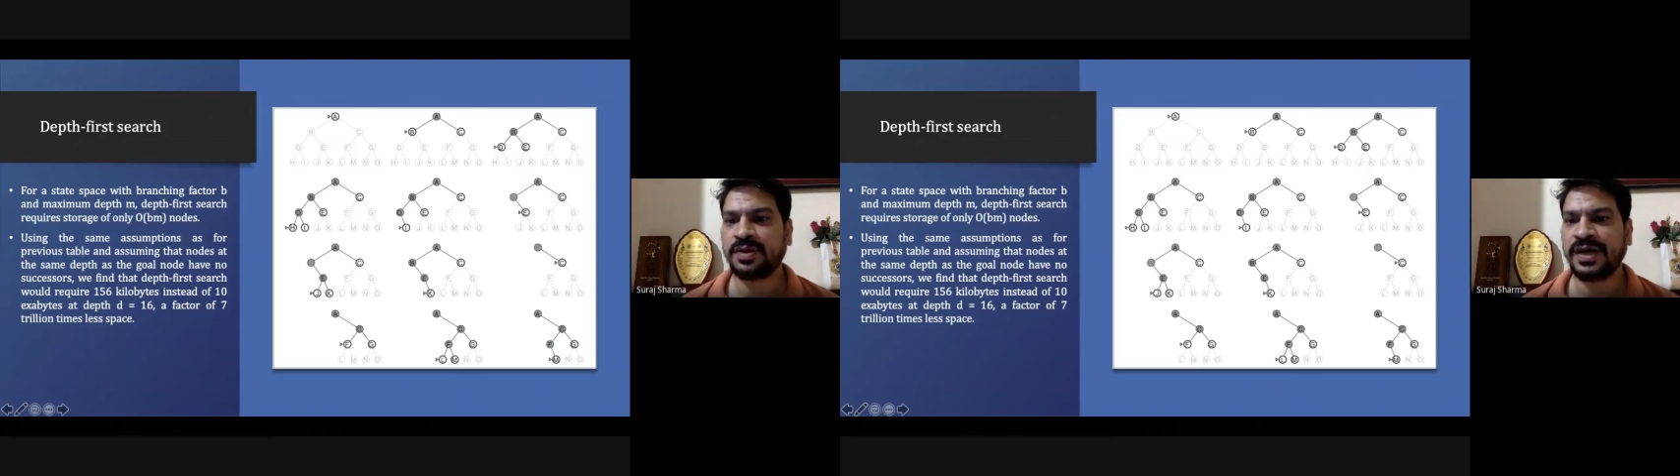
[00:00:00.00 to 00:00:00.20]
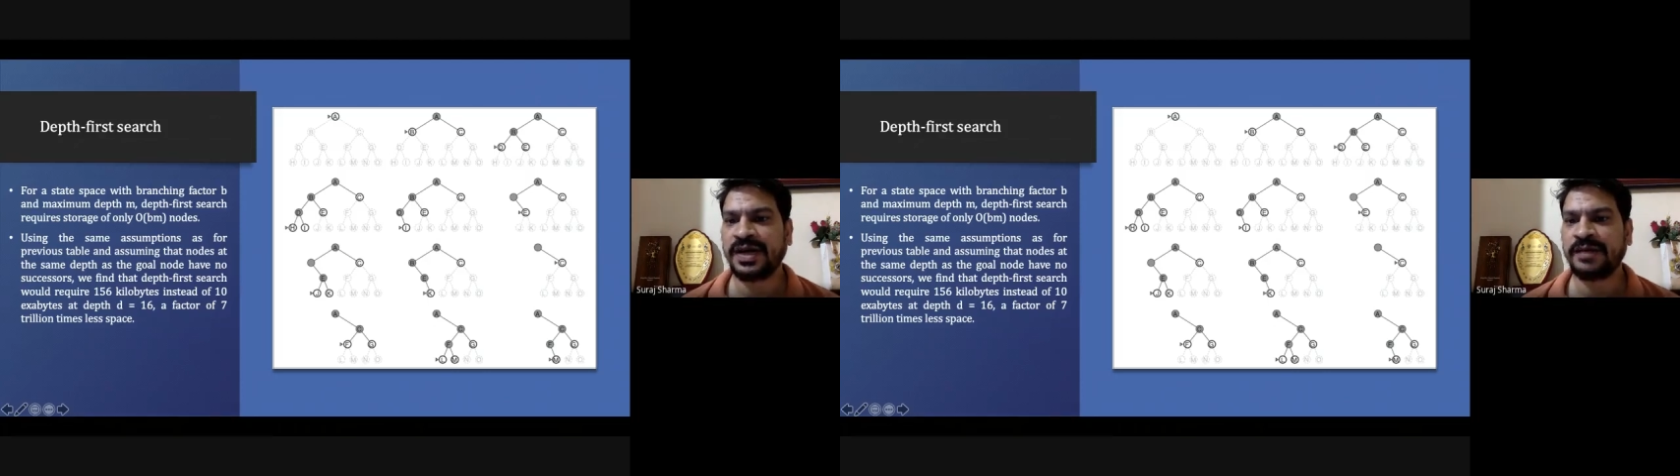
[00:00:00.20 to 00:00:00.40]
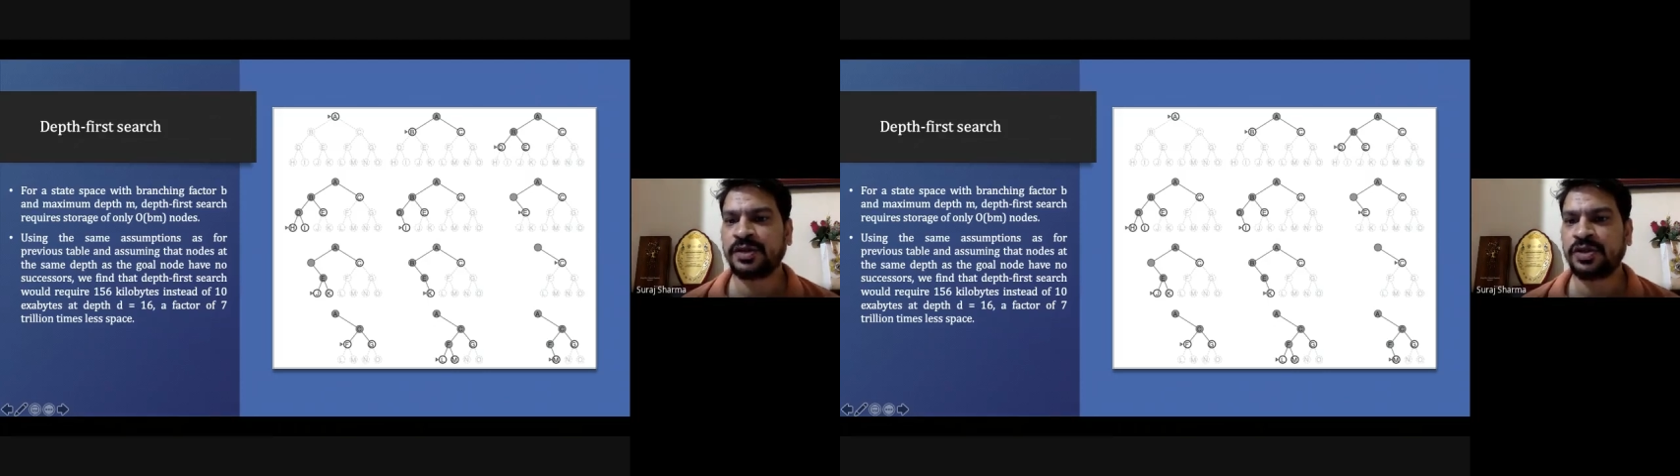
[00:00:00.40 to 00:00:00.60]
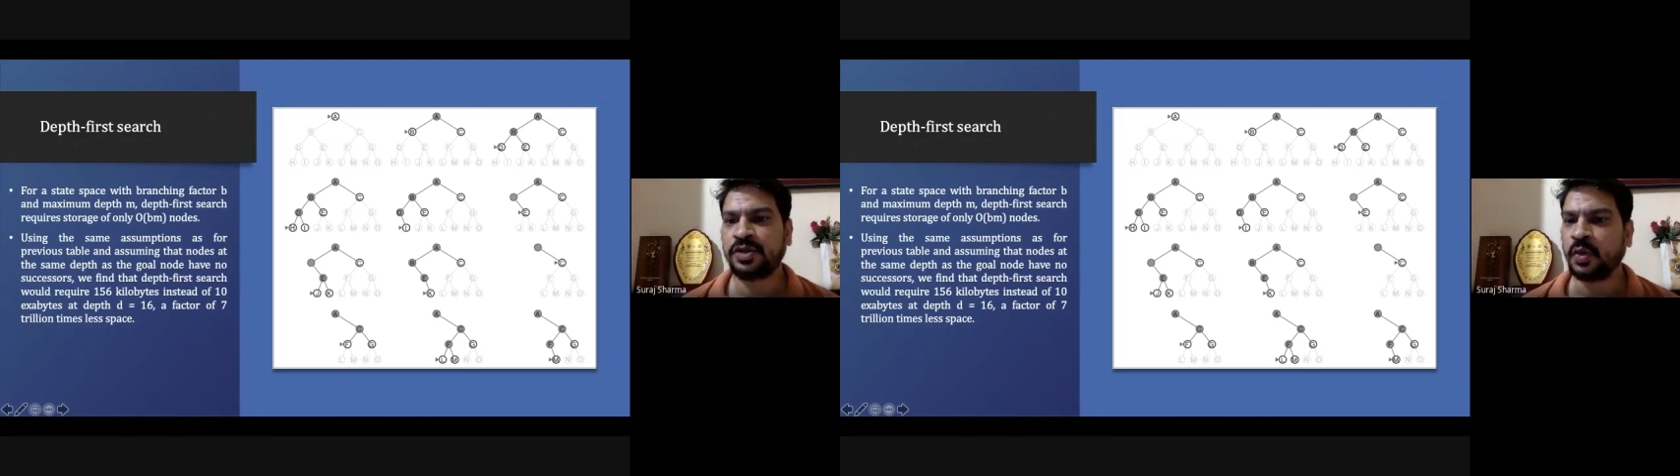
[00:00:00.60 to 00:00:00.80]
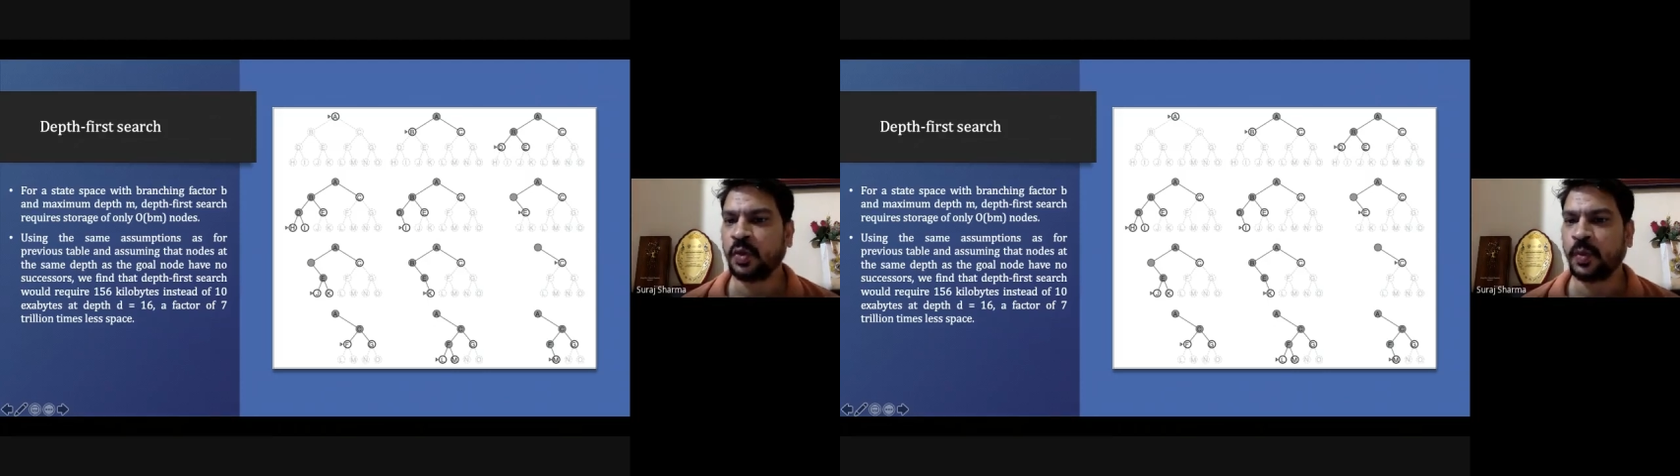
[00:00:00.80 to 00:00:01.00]
depth 2,
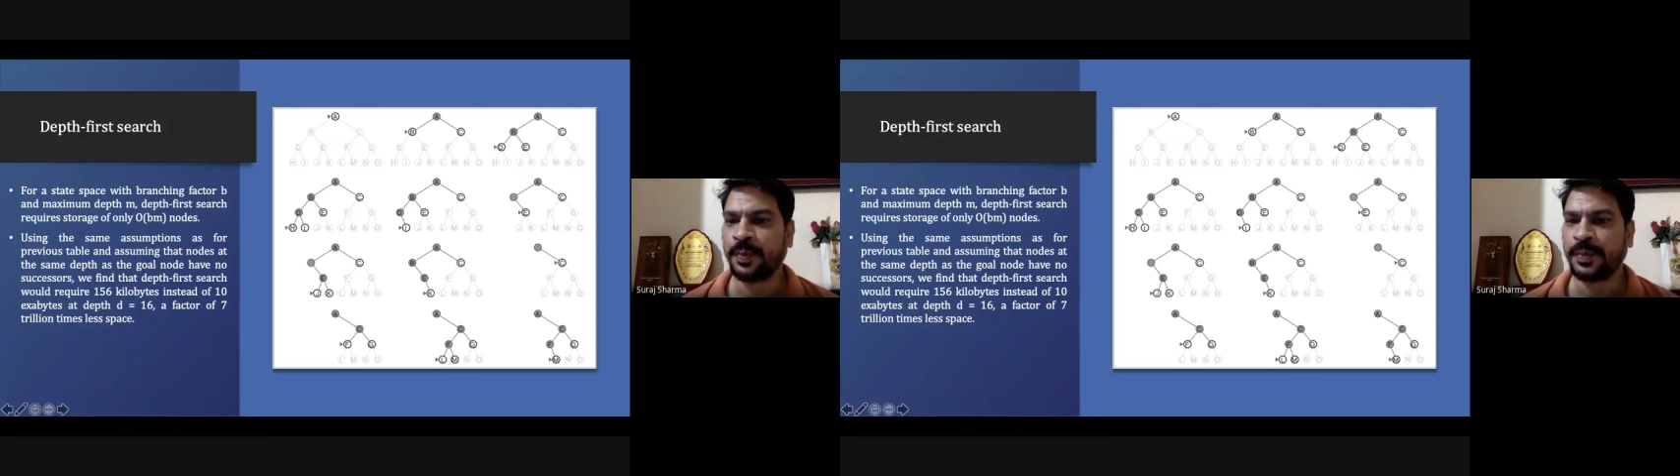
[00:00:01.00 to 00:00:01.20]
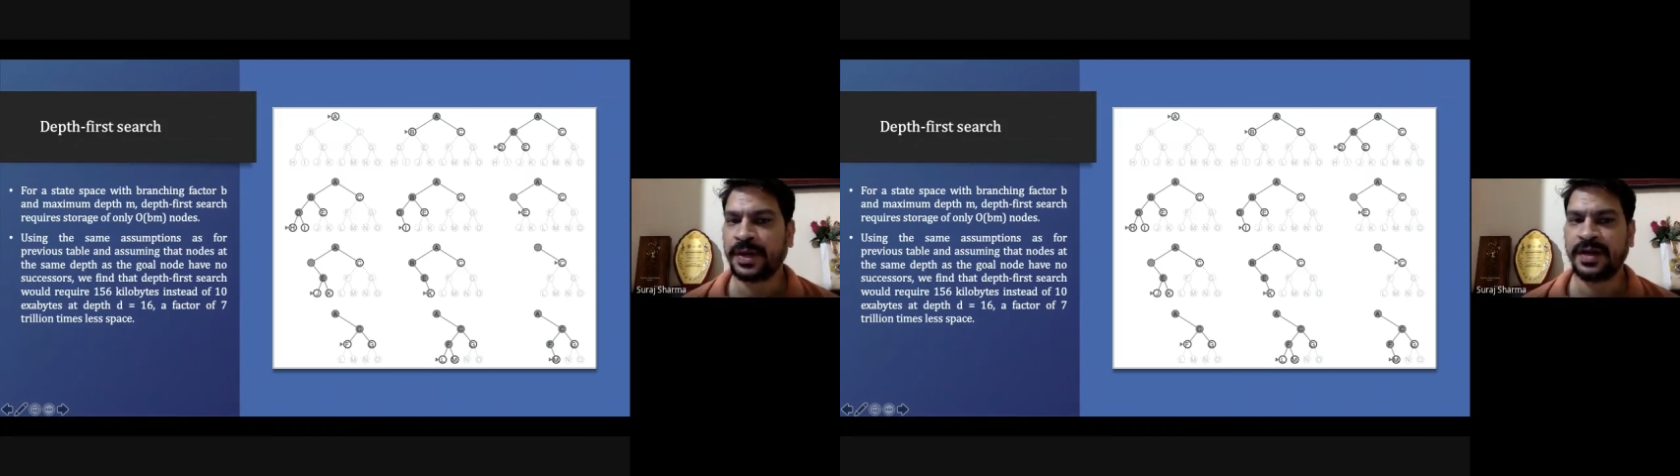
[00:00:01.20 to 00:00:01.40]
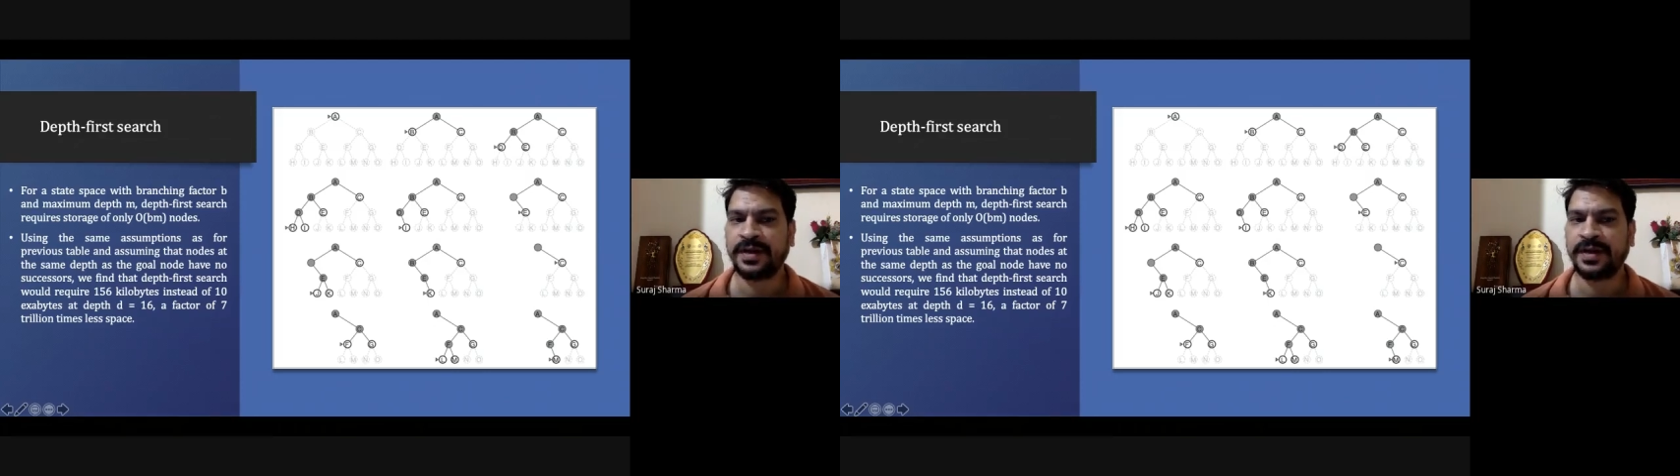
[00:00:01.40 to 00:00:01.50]
right?